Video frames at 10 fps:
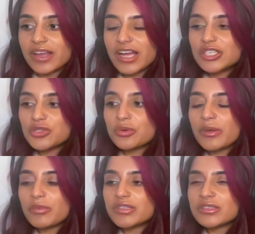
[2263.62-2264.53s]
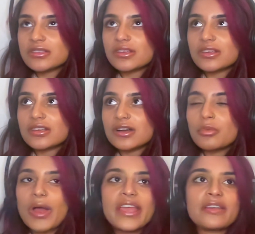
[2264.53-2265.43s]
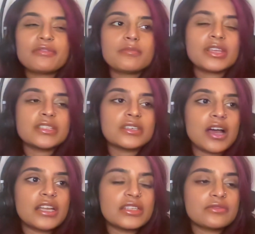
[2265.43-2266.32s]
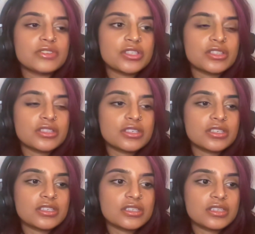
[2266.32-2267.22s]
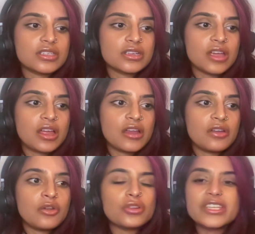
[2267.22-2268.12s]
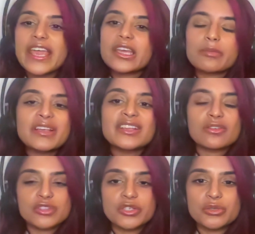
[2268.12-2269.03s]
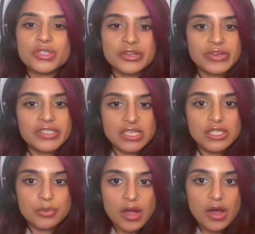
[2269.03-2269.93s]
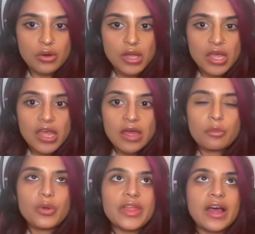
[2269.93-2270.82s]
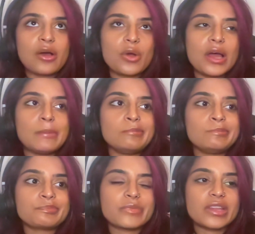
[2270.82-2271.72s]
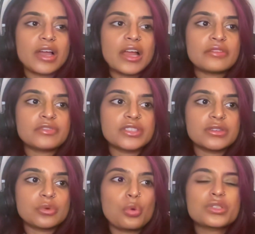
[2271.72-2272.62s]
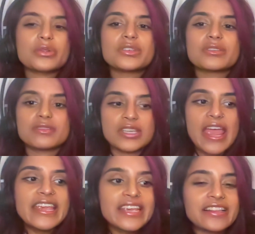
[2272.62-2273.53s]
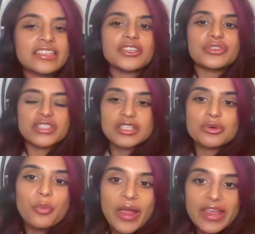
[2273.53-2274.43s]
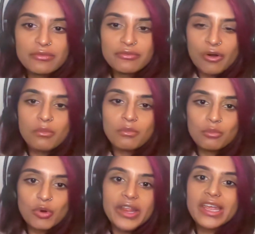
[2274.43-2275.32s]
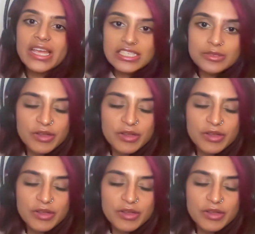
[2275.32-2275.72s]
I just thought it was a way for me to kind of just not take myself too seriously as well, without kind of also taking the seriousness away from what it is.